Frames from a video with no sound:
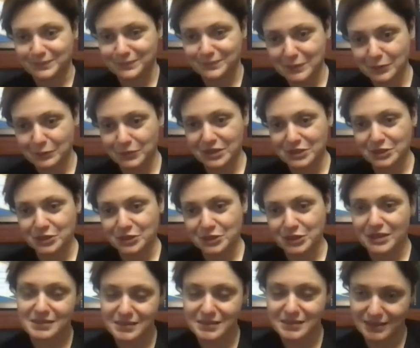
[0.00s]
reach
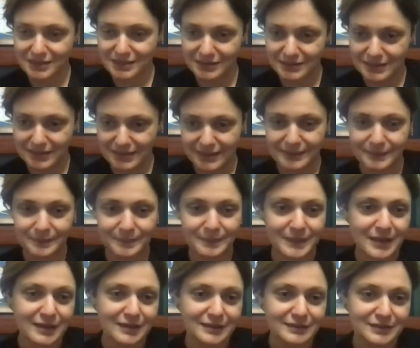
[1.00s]
us anytime.
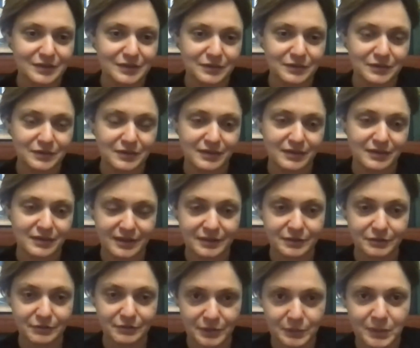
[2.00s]
So thank
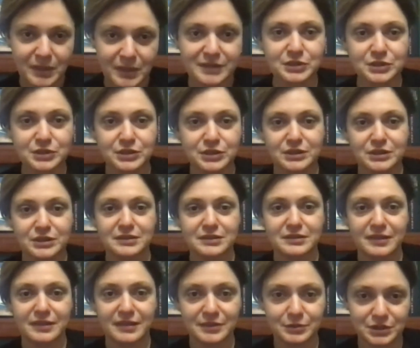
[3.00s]
you very much.
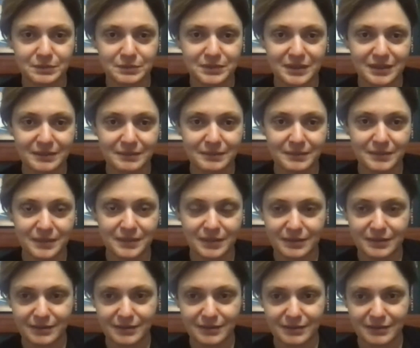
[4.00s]
Thank you,
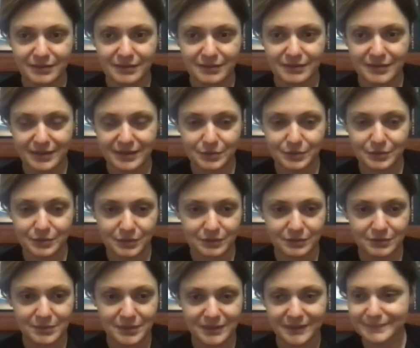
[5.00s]
Shabnam. Thank you,
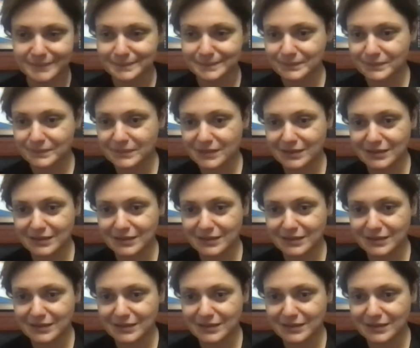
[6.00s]
Balormam.